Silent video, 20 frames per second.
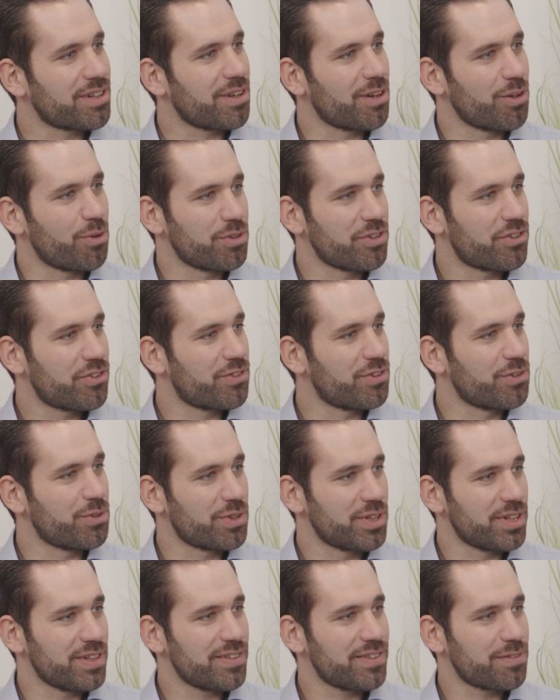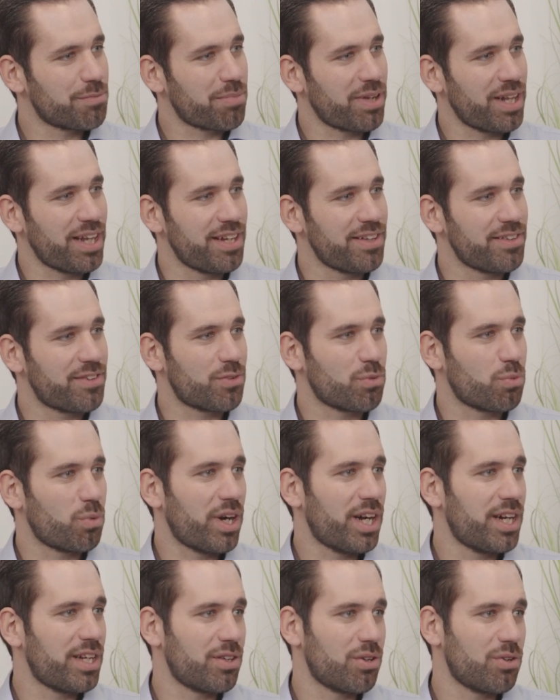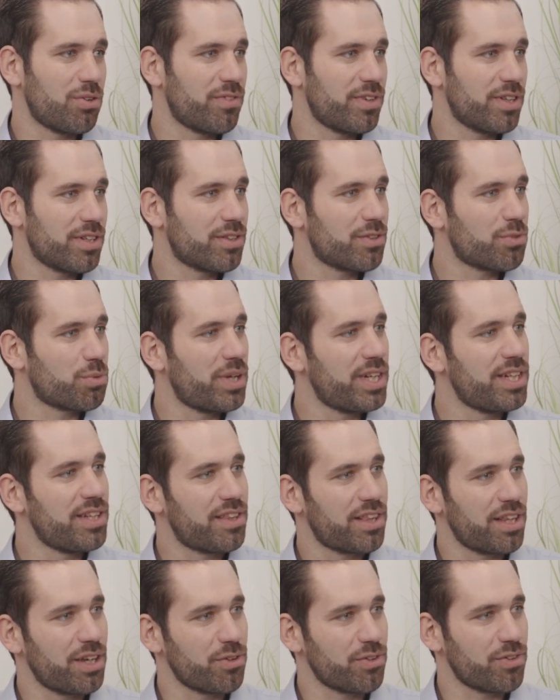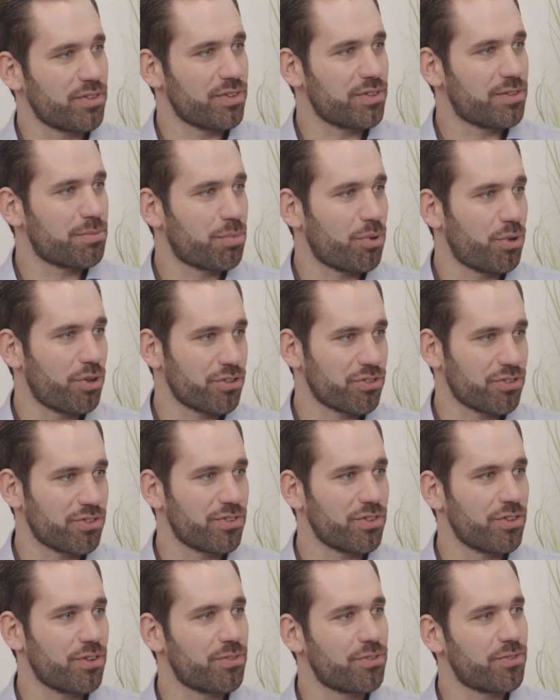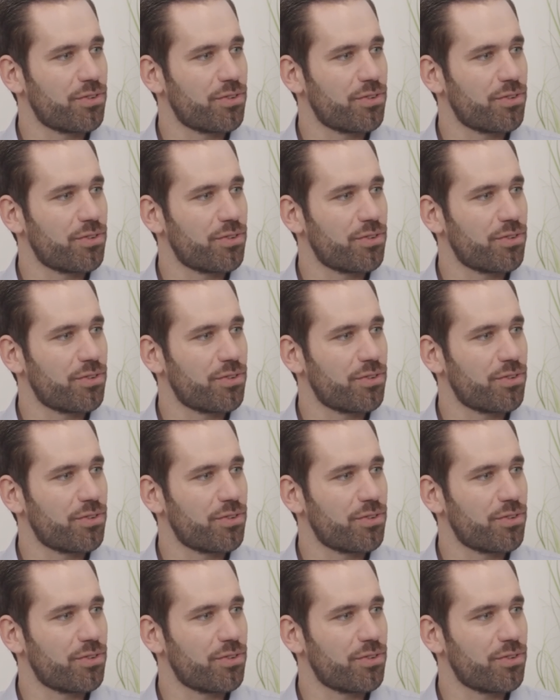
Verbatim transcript: Cologne students placed wide over twenty thousand portions of